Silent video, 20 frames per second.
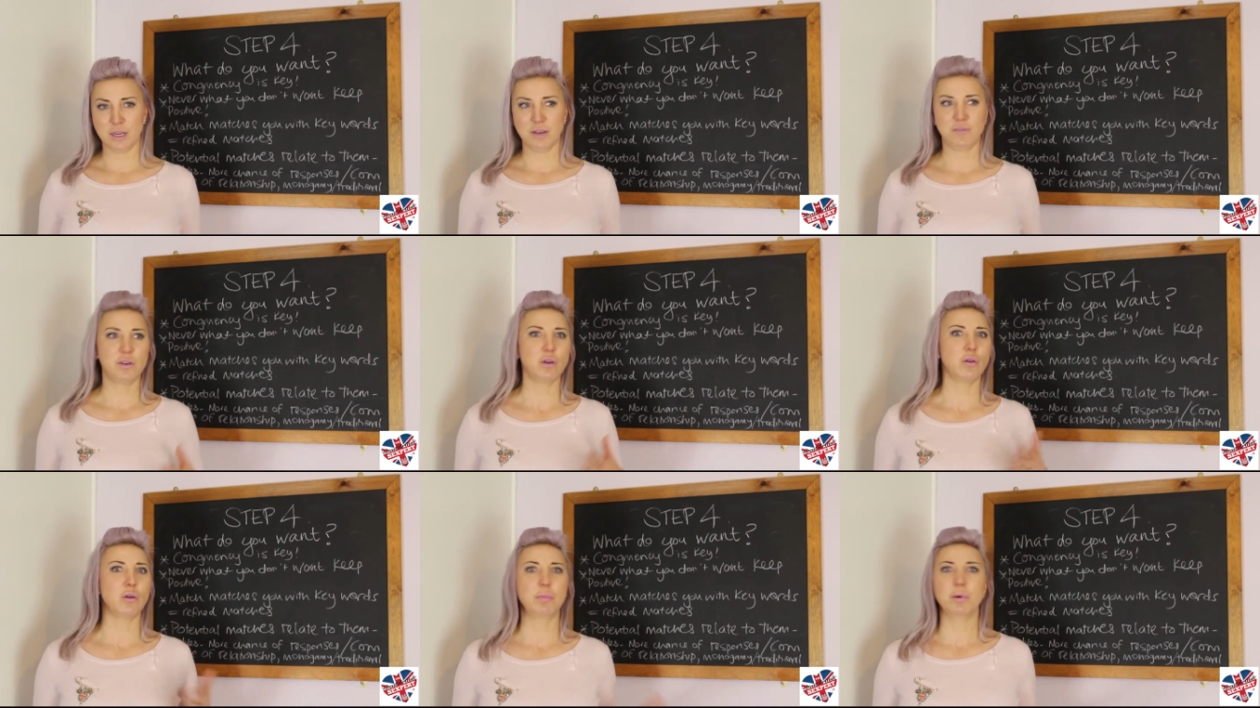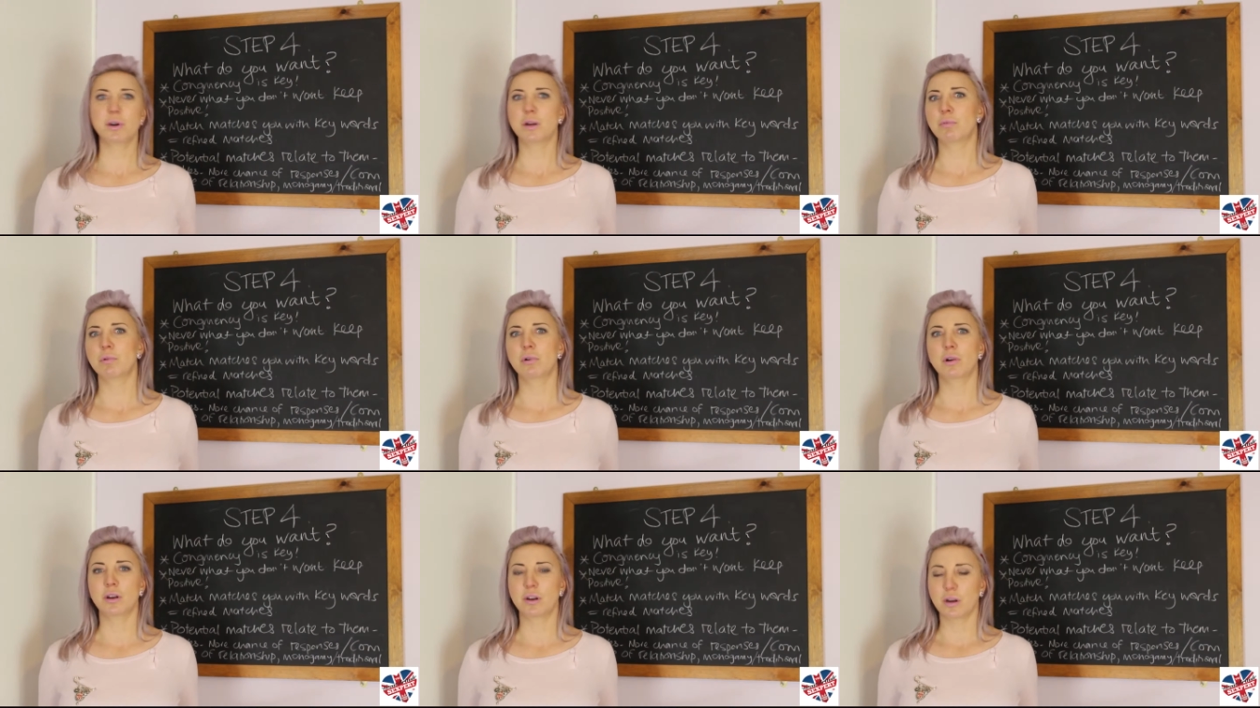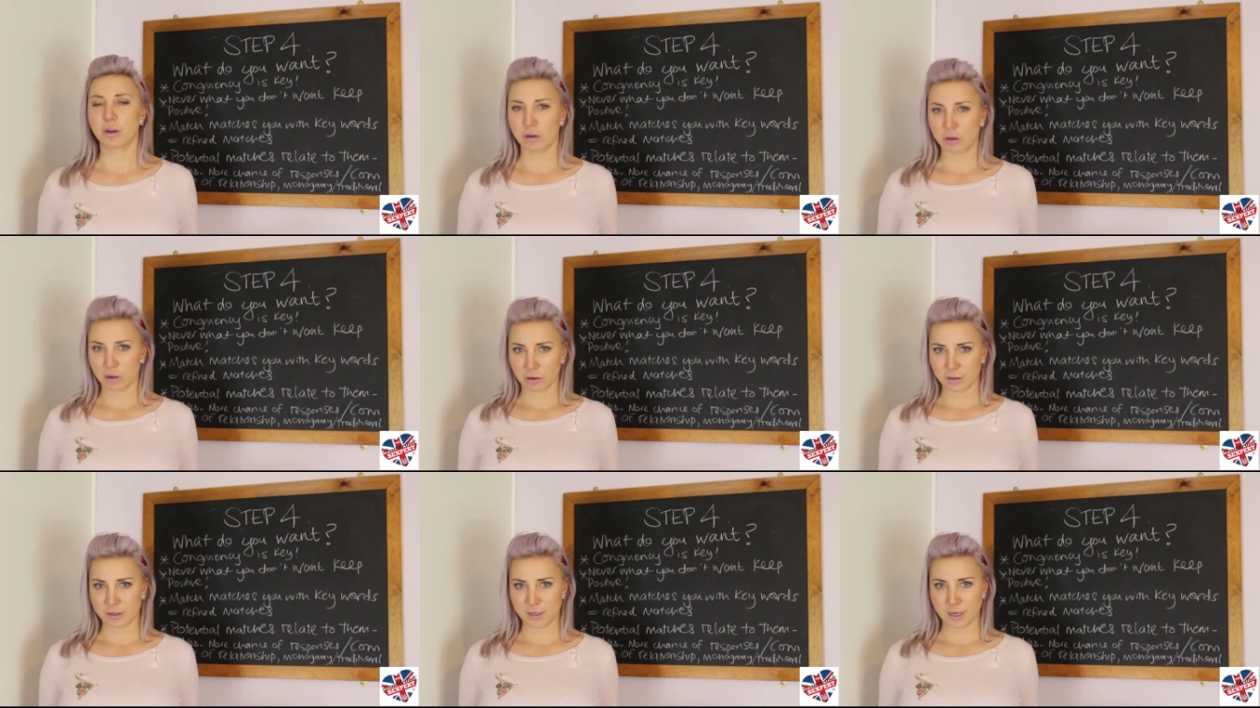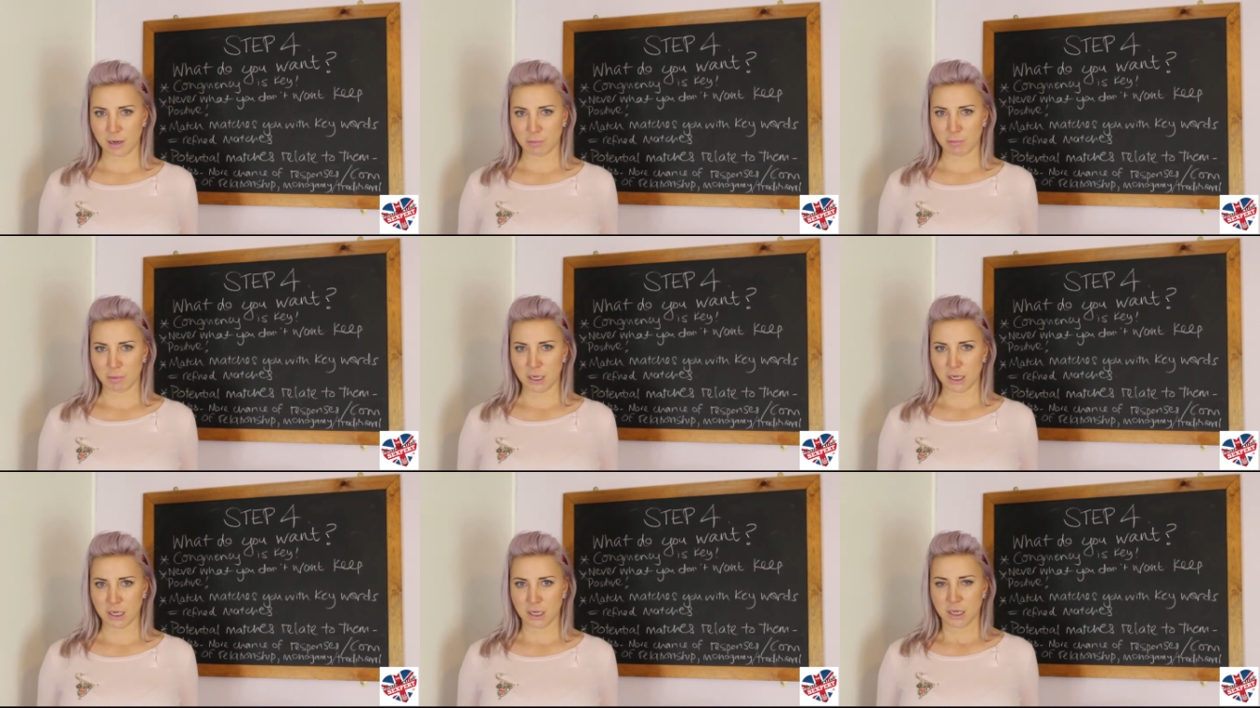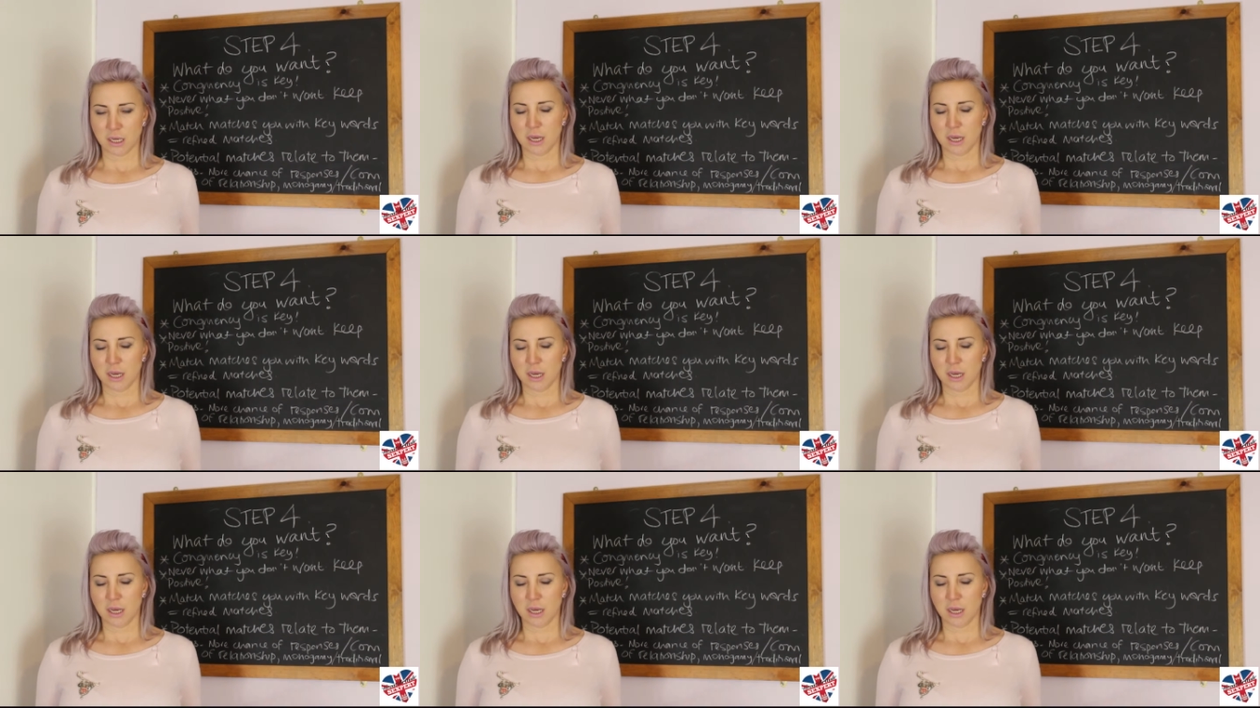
If you're a bunny boiler, don't contact me.